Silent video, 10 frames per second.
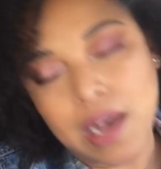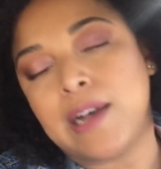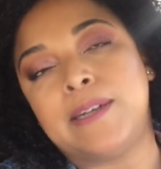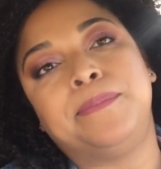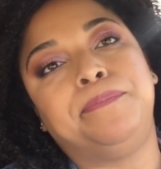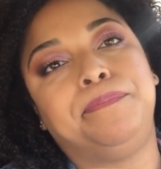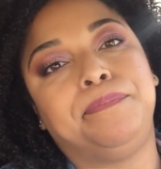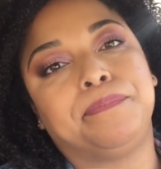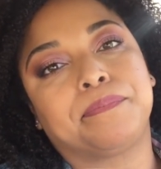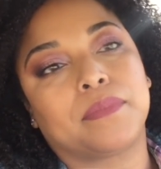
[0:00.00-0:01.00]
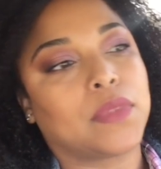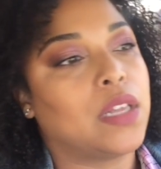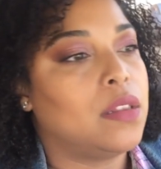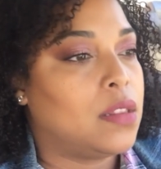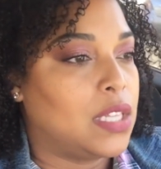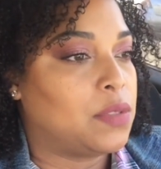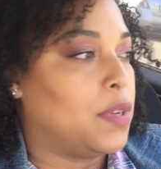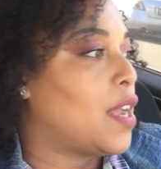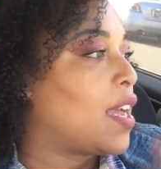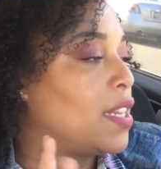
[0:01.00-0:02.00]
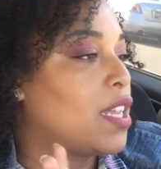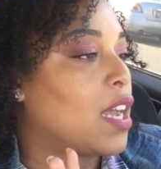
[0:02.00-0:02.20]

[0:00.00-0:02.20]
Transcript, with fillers: Um, this one I gotta